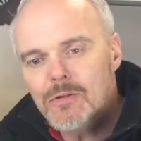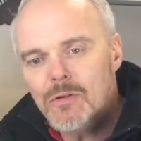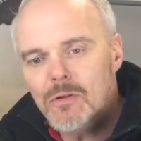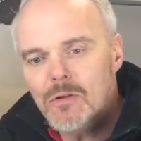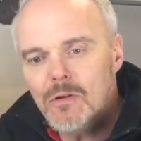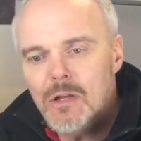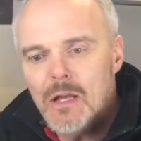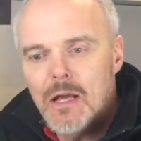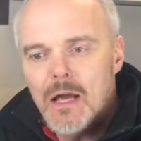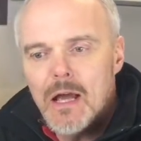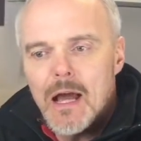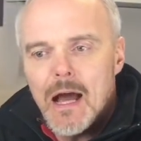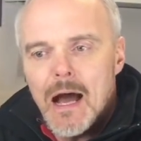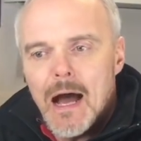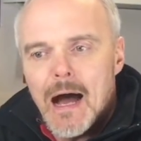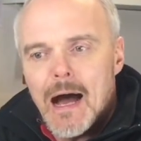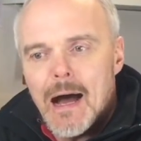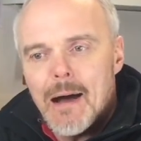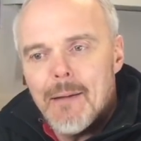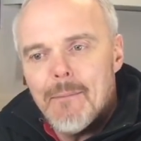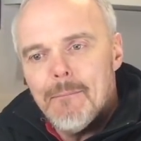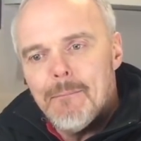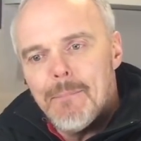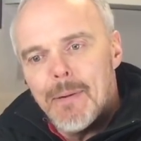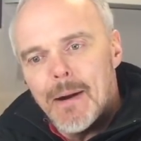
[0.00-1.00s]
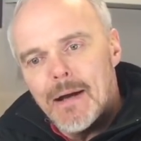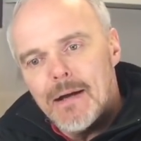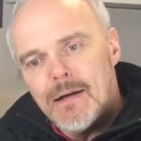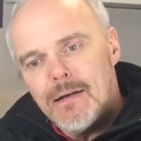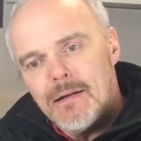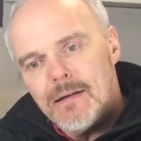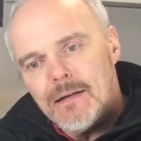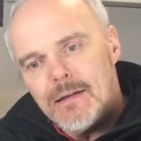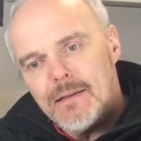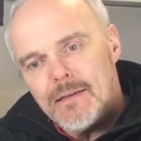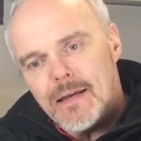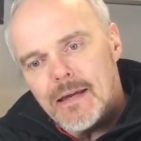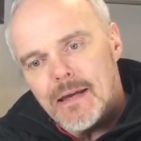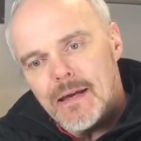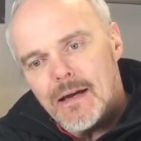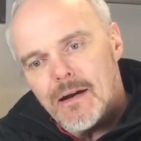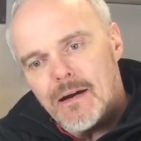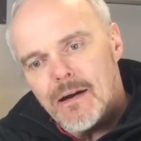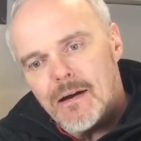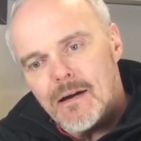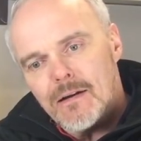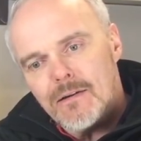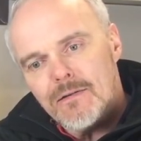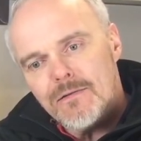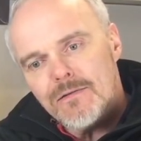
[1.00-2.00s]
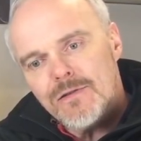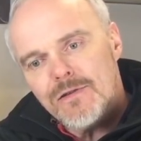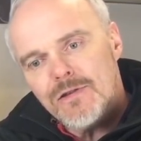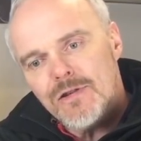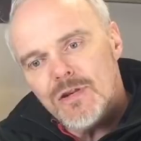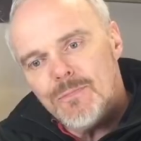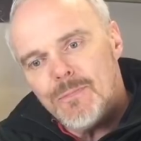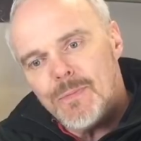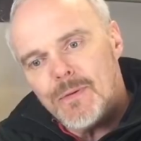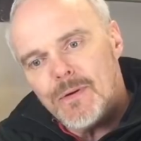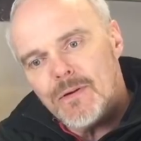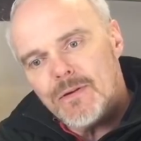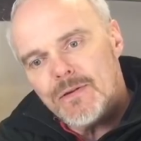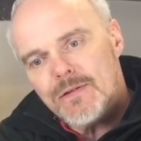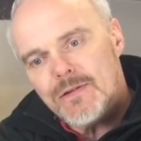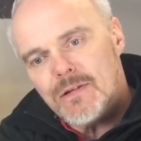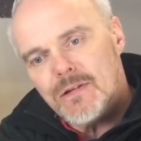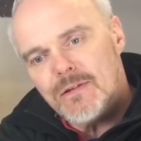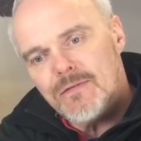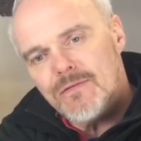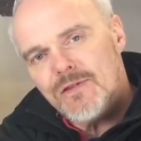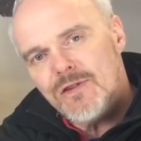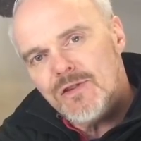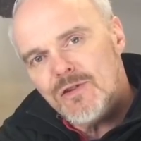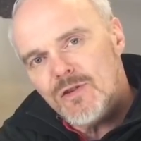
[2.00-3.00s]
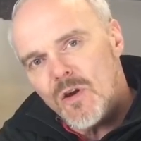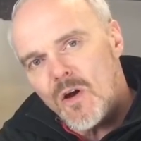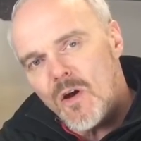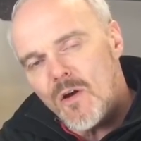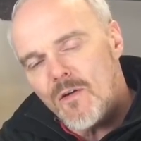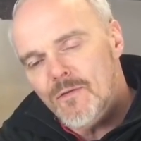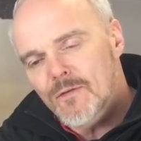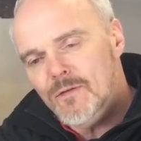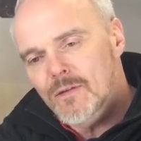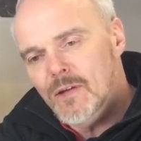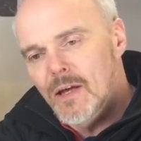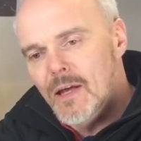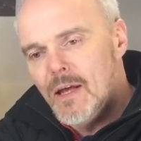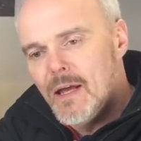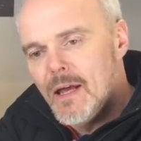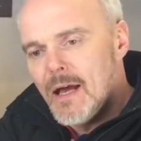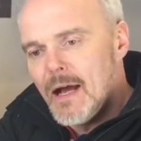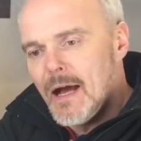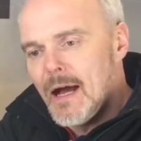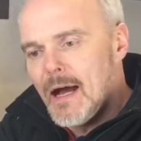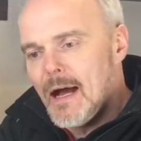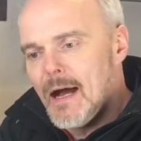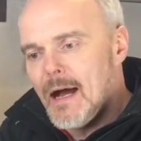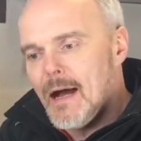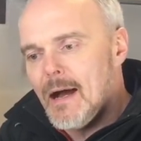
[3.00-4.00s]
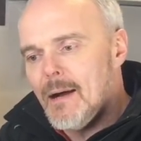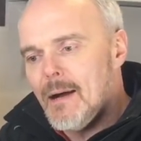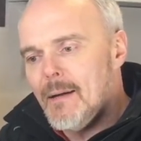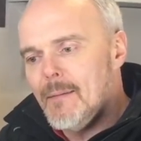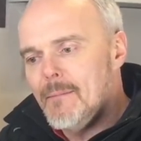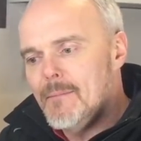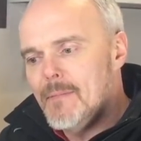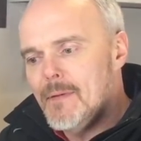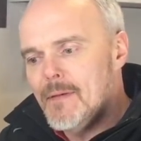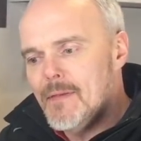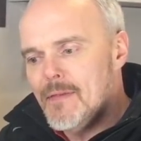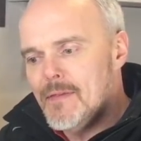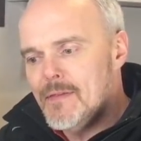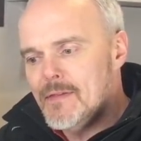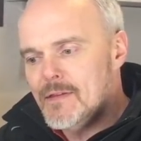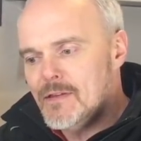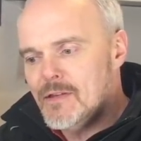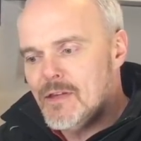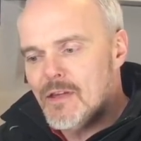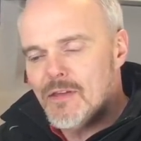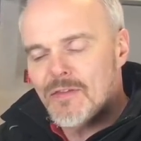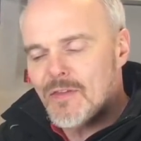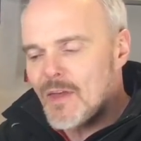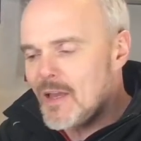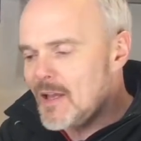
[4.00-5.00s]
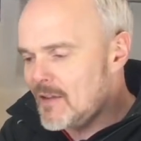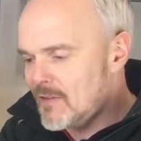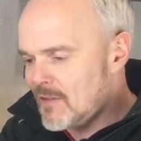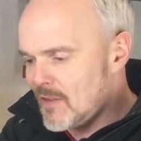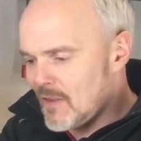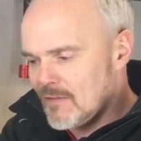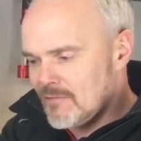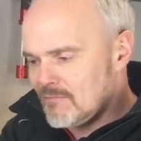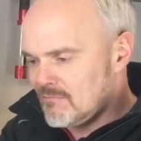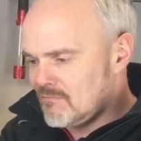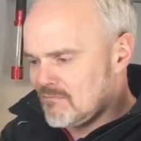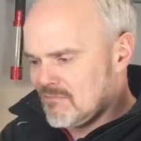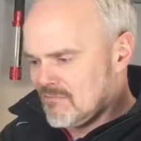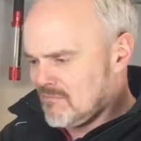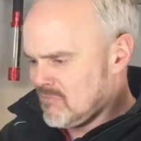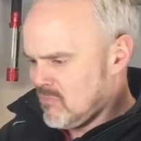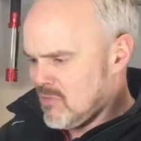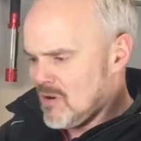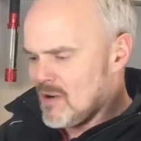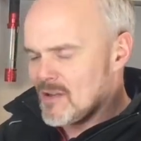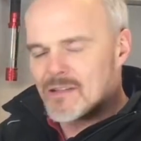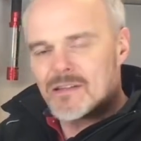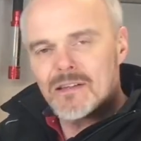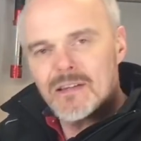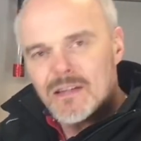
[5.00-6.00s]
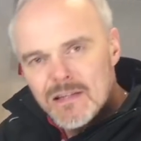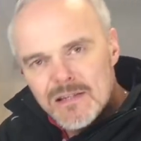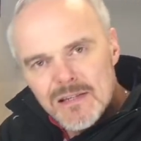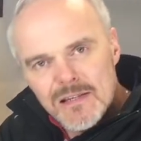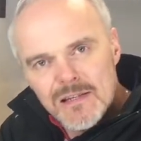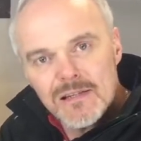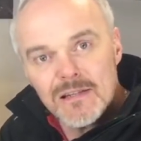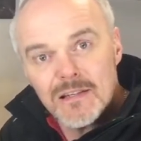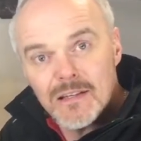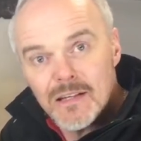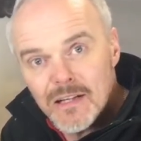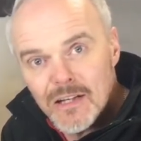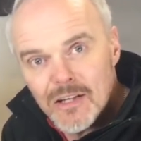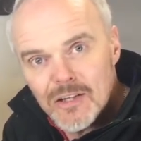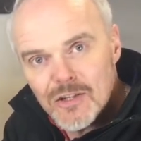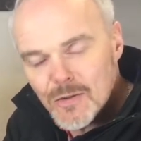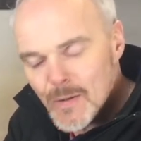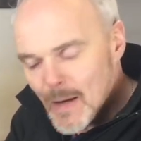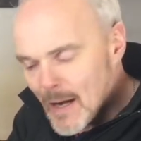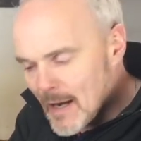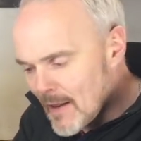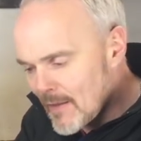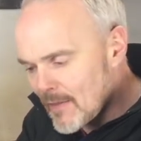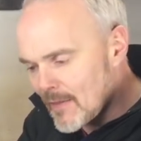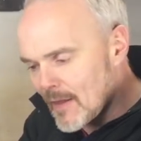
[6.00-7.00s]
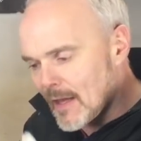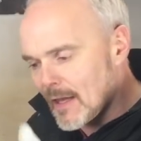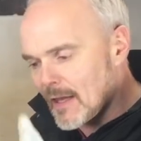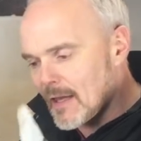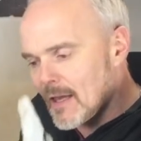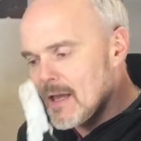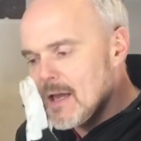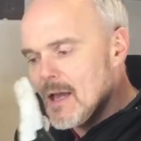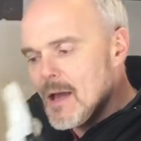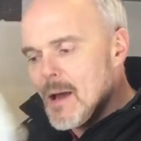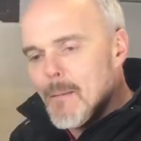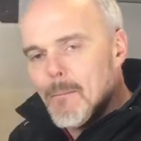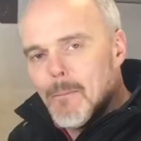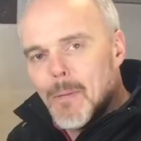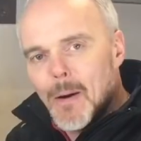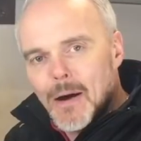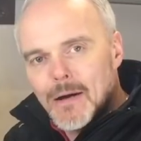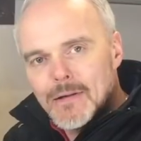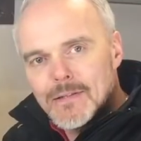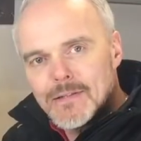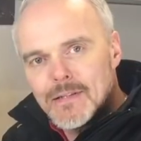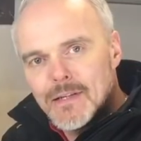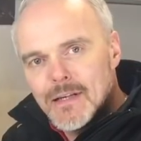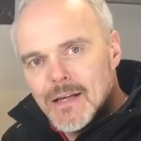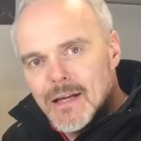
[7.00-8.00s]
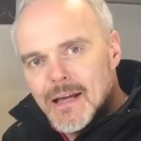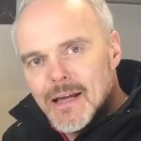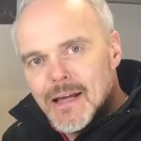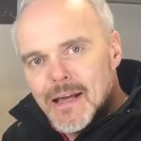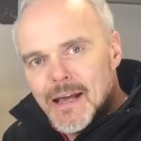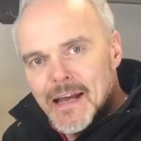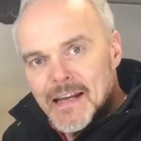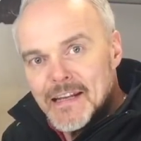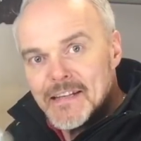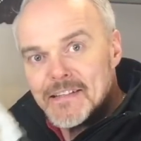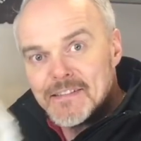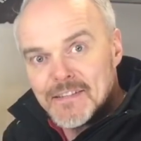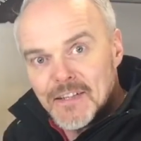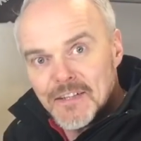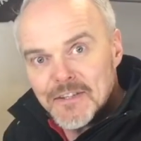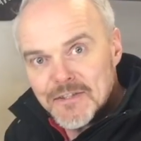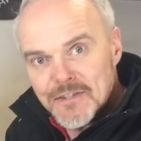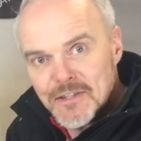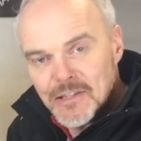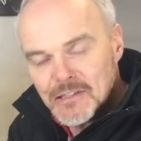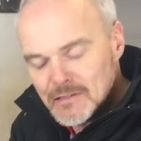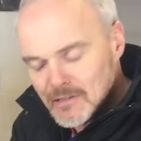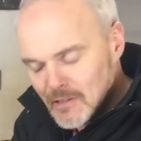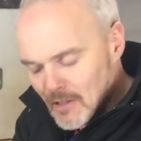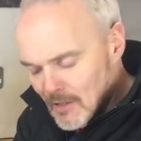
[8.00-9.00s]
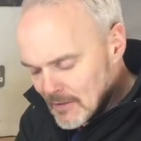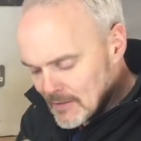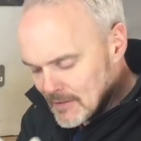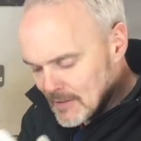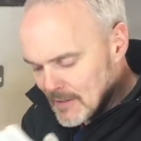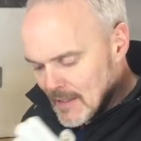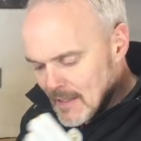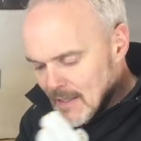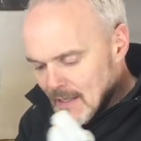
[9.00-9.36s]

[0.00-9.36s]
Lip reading: all, but they are super sort of soft. You think that this isn't going to do anything, but it does a lot.